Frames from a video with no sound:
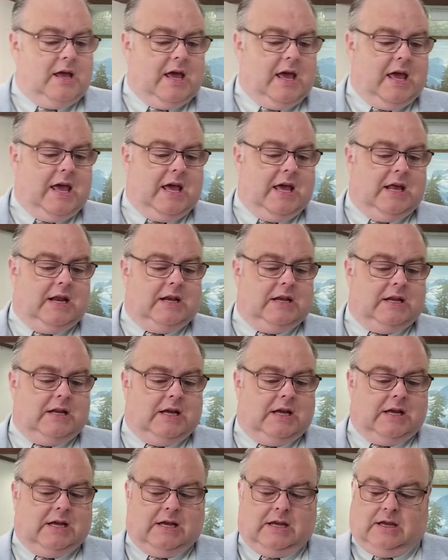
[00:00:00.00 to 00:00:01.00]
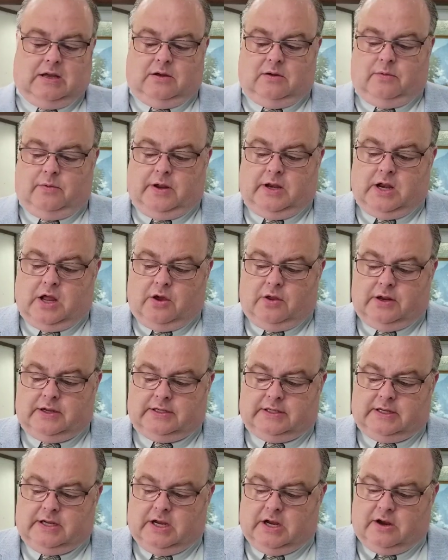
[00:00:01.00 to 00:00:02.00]
and uh, we
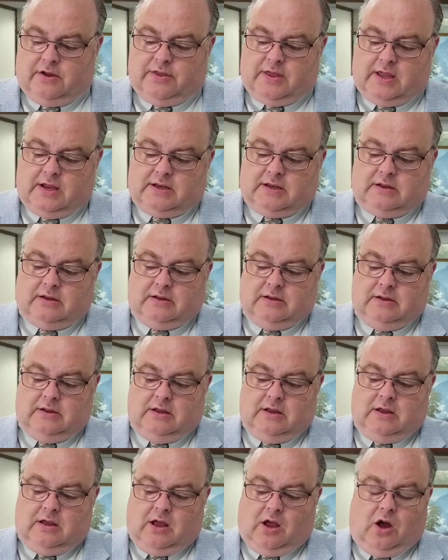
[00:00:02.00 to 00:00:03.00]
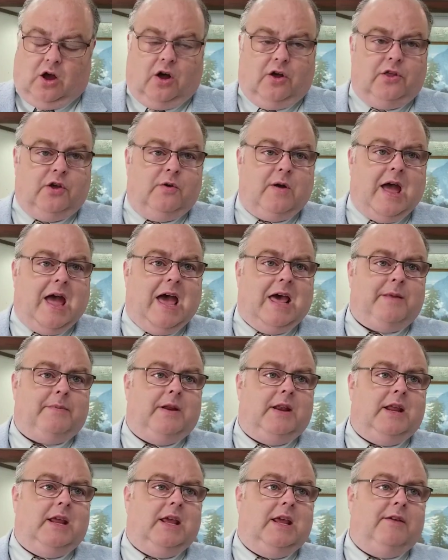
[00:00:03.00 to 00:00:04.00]
noticed here that Although Adam
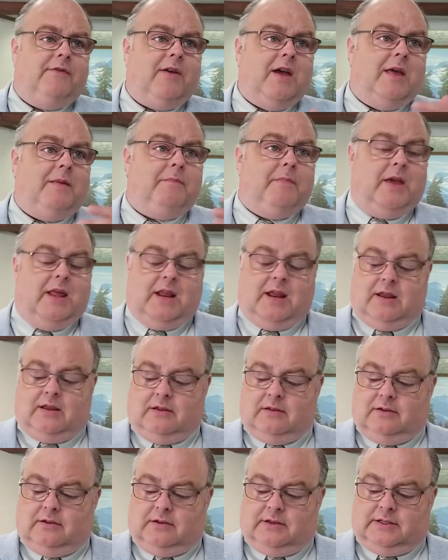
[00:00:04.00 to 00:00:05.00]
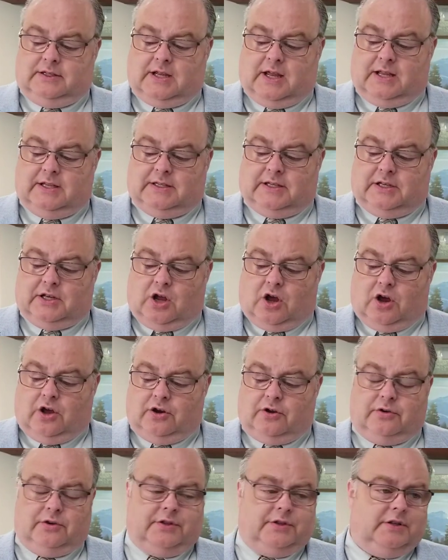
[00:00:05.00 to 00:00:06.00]
and Eve had many sons and
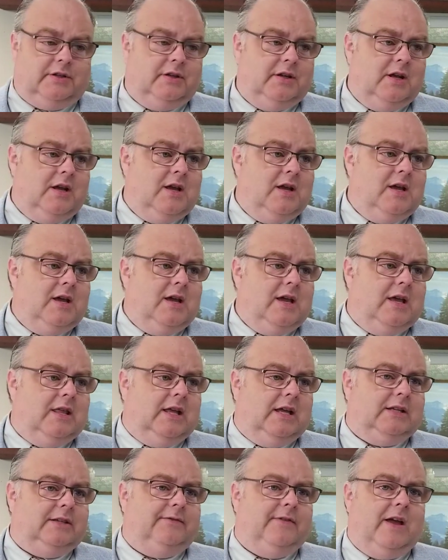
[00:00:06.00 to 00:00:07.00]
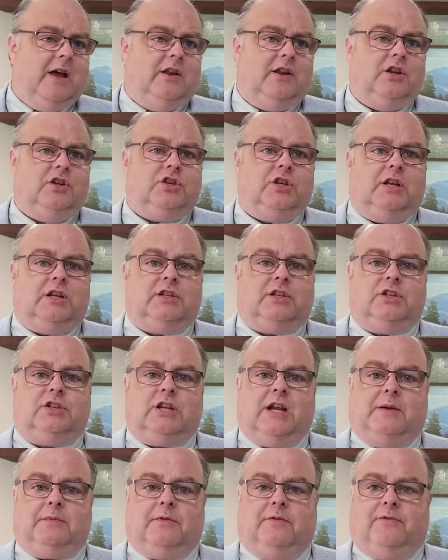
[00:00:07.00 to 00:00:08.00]
daughters, and that's found in Genesis
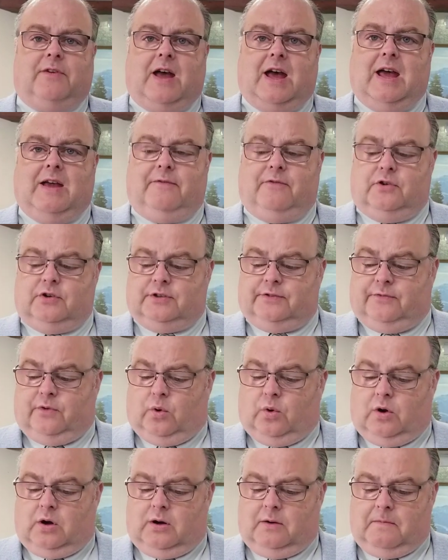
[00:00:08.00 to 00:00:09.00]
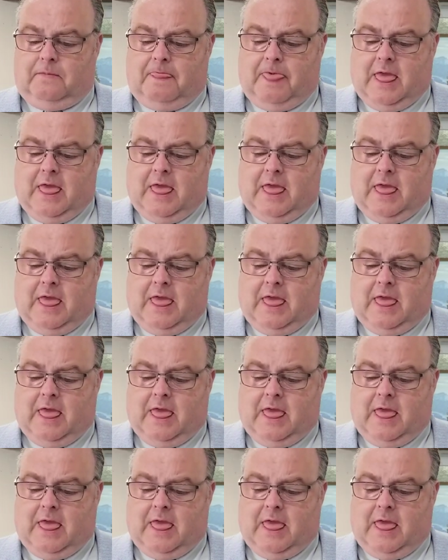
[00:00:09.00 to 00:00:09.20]
chapter 5, verse 4,